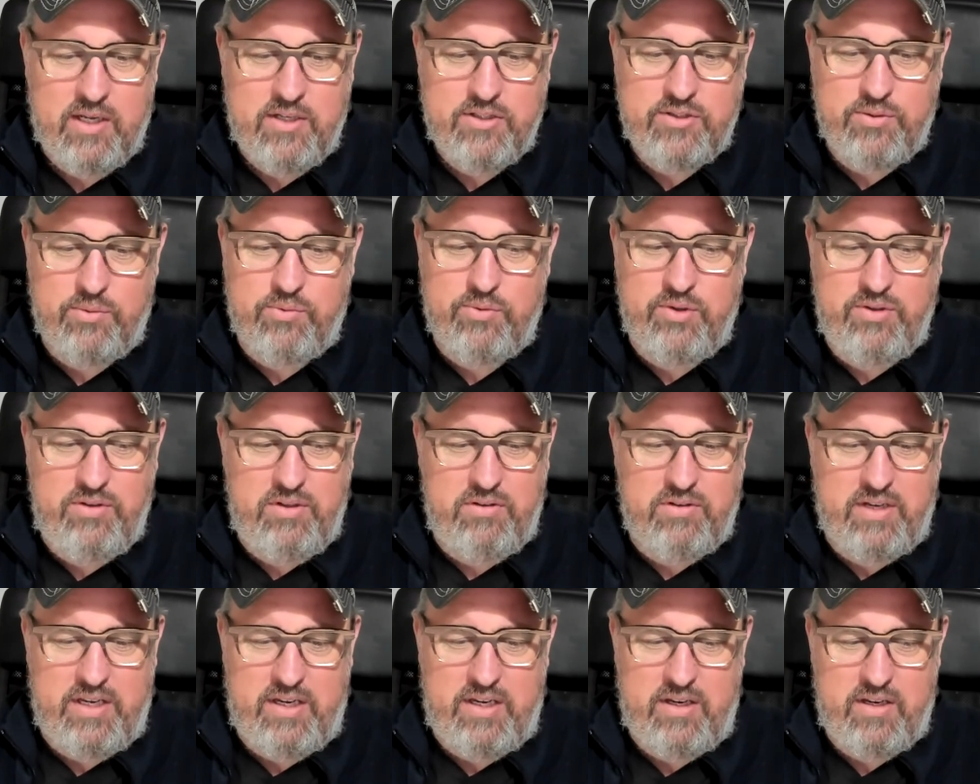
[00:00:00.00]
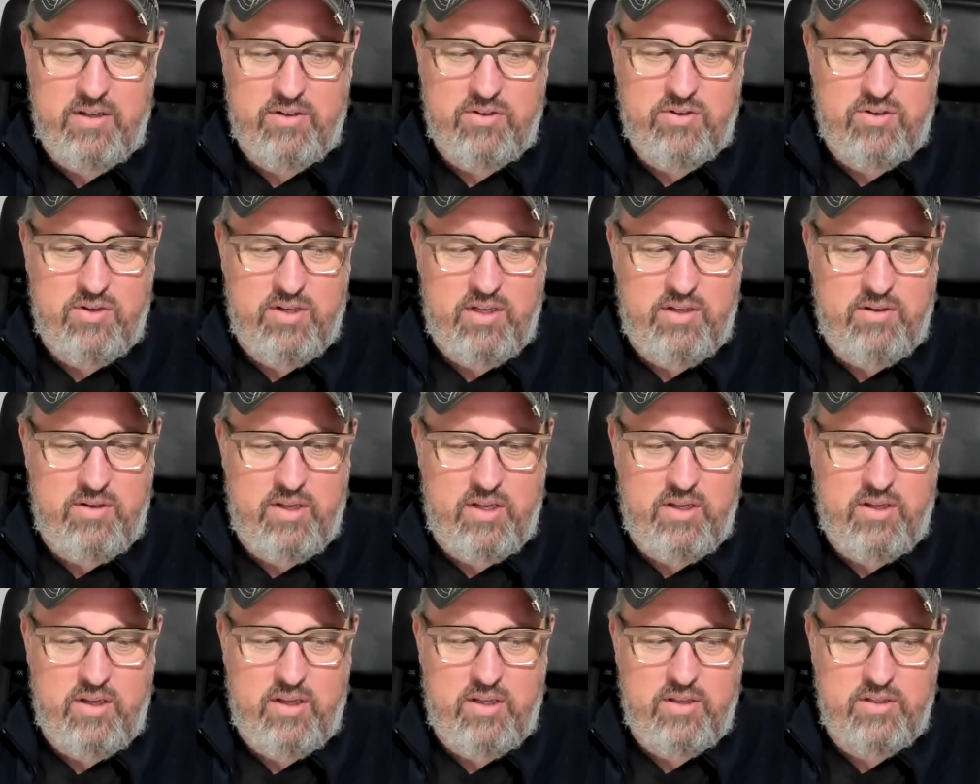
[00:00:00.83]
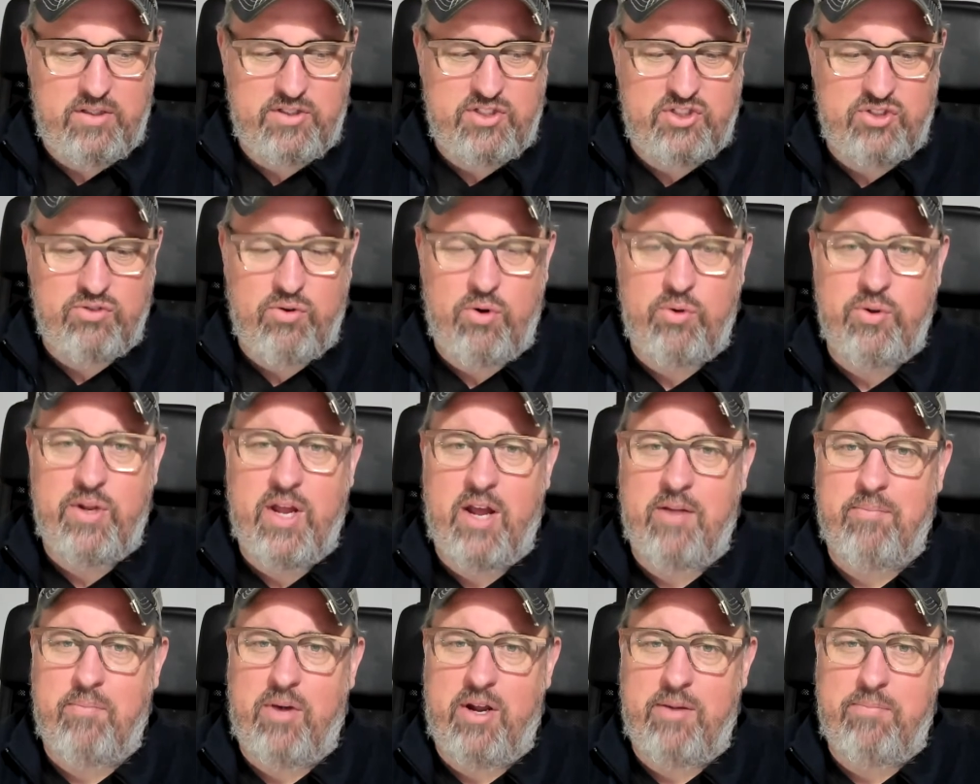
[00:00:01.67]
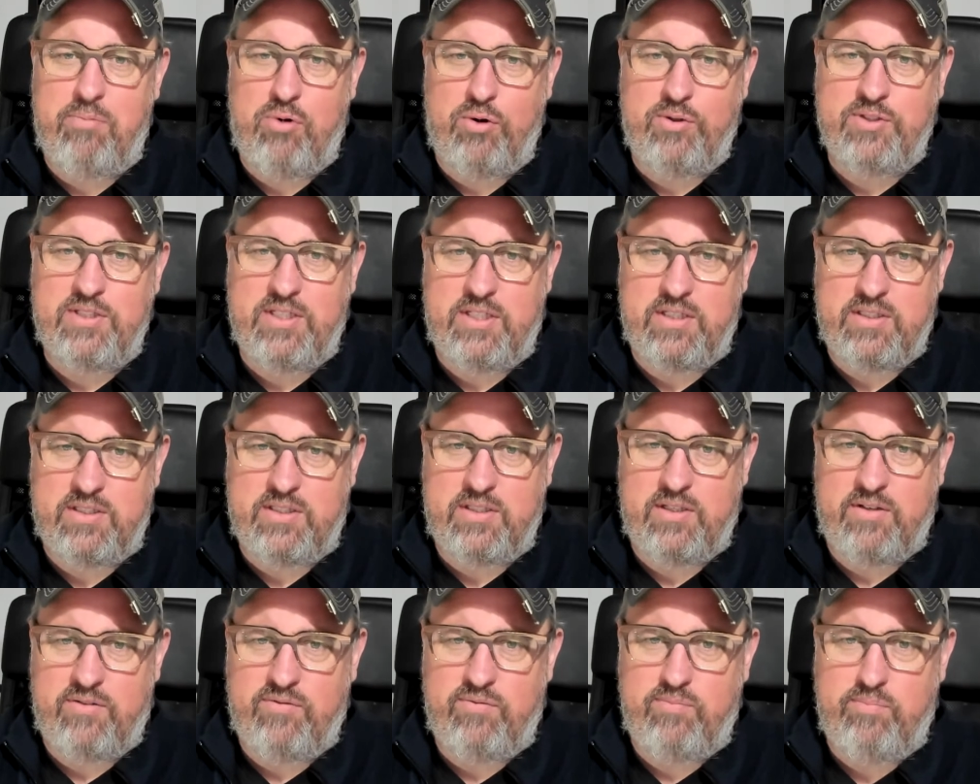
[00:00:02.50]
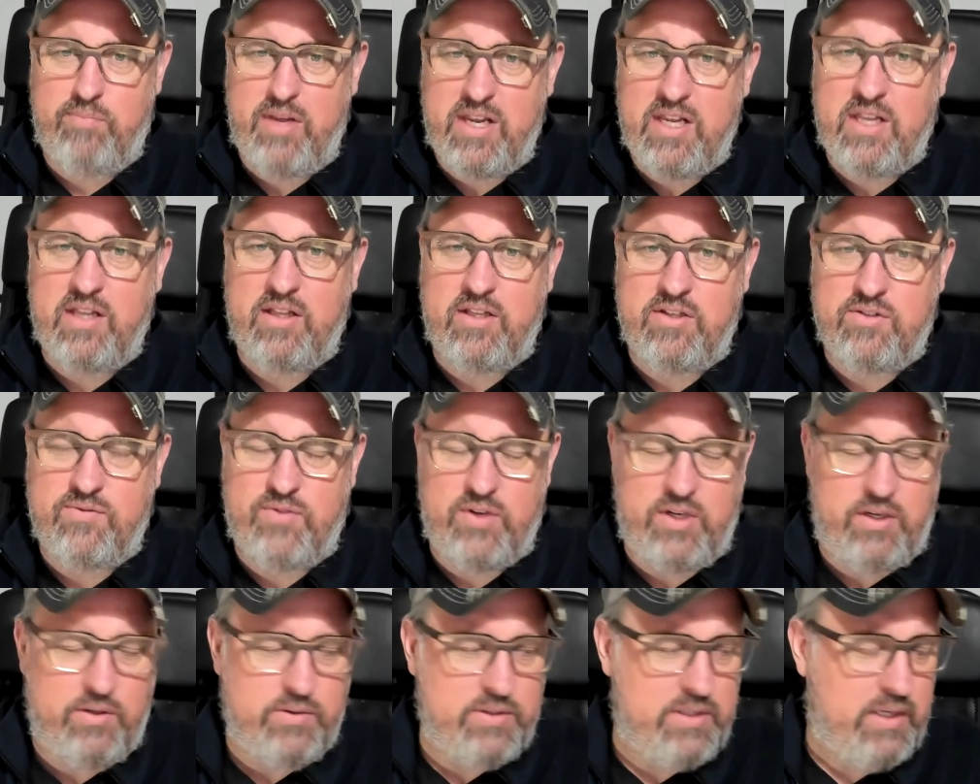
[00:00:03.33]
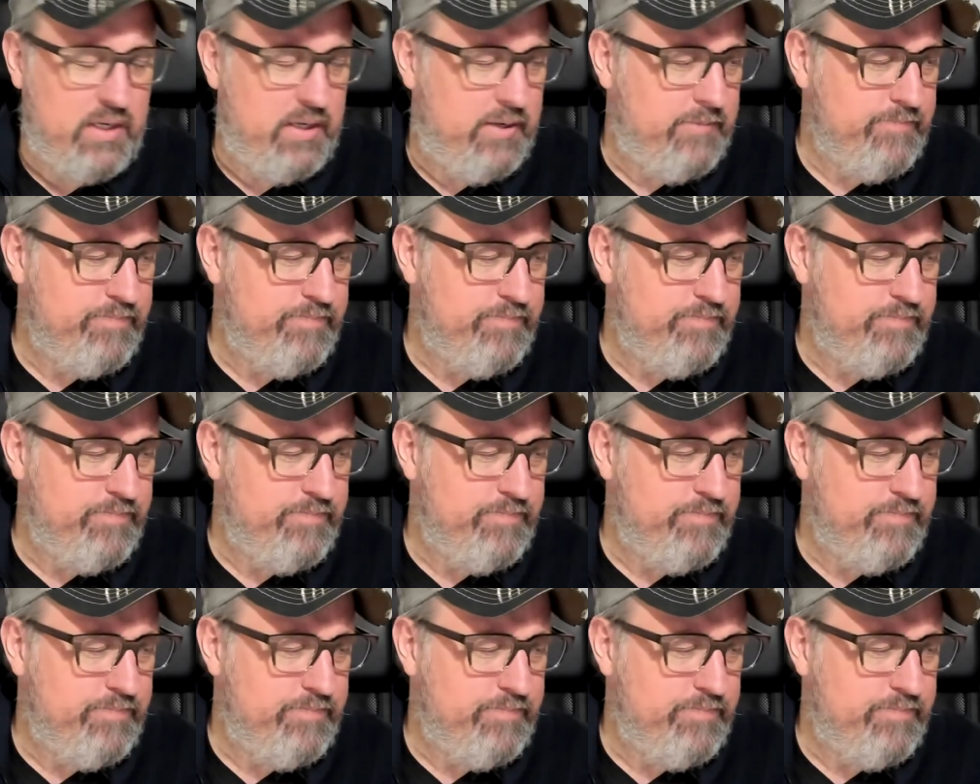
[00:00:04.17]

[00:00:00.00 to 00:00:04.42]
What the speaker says: So it really it slowed down my process of making these videos.